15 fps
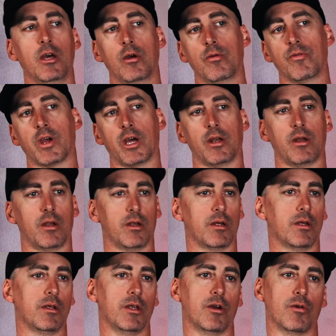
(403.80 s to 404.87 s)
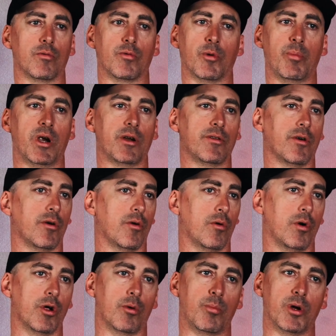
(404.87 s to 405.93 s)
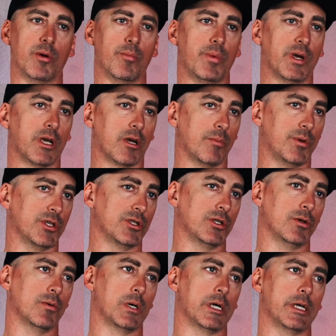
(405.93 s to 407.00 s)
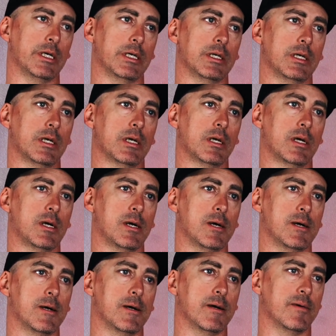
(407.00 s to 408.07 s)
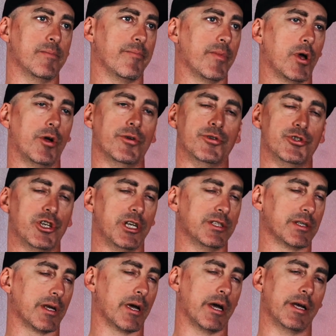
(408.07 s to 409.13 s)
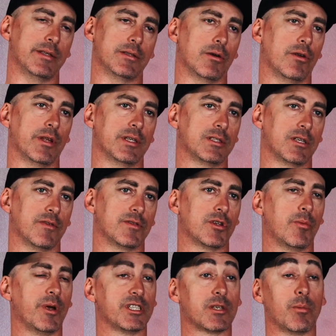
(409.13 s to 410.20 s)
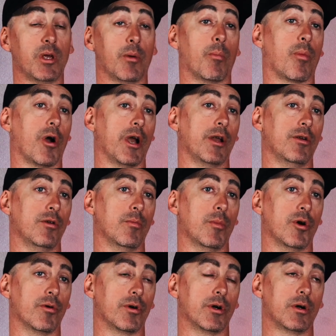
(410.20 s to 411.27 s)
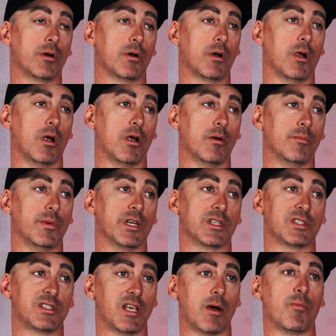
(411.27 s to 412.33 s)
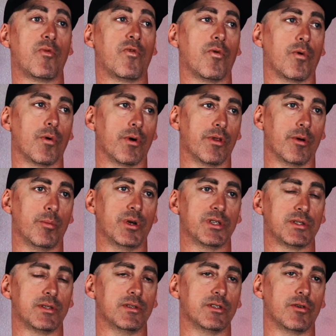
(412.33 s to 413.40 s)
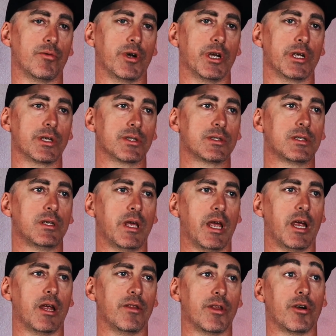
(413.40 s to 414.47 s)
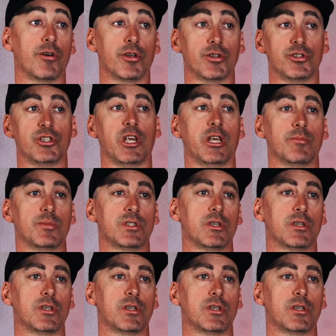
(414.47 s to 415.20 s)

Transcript: We've got, you know, repaired the oil pump pickup issue on it, all new chains and guides and all that stuff. So it'll basically be a brand new motor, except for the pistons and rings, and they're in good shape.